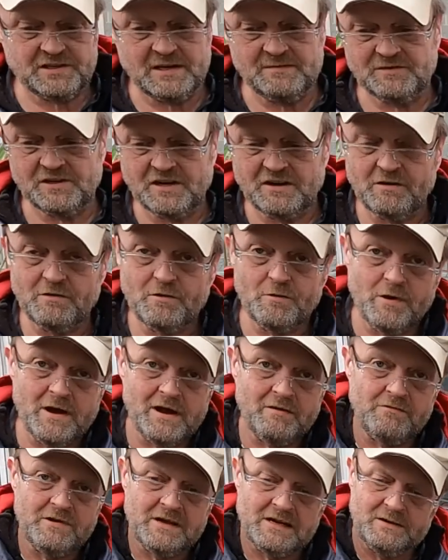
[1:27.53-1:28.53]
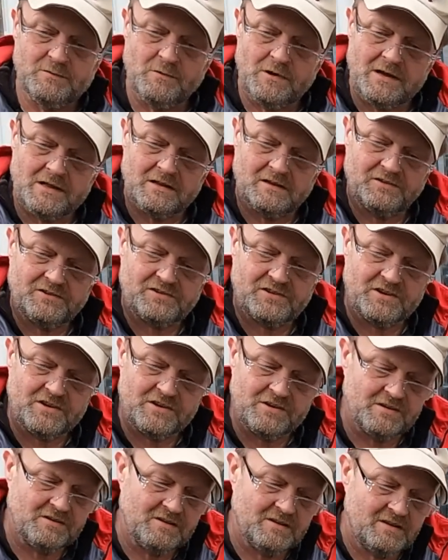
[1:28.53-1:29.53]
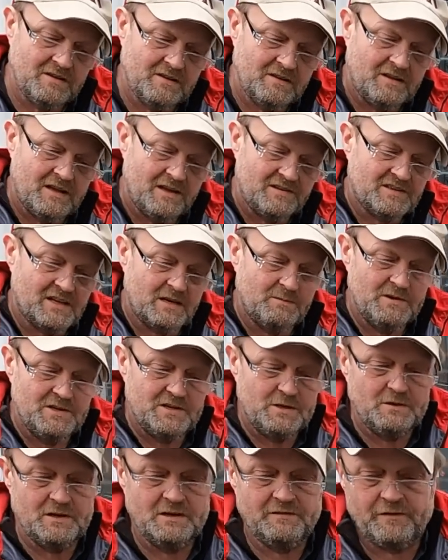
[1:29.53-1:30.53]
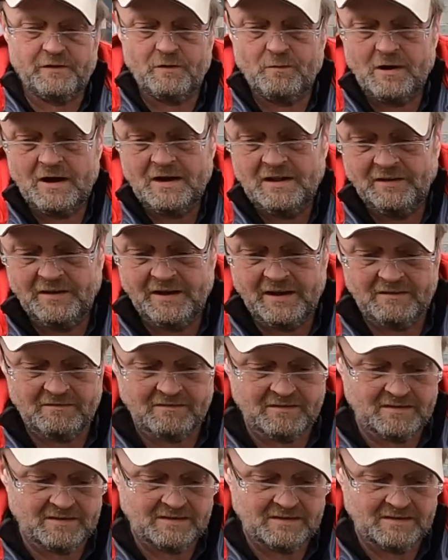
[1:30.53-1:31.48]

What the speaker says: seem to grow away really well. So like I said, I've been doing it for a while now.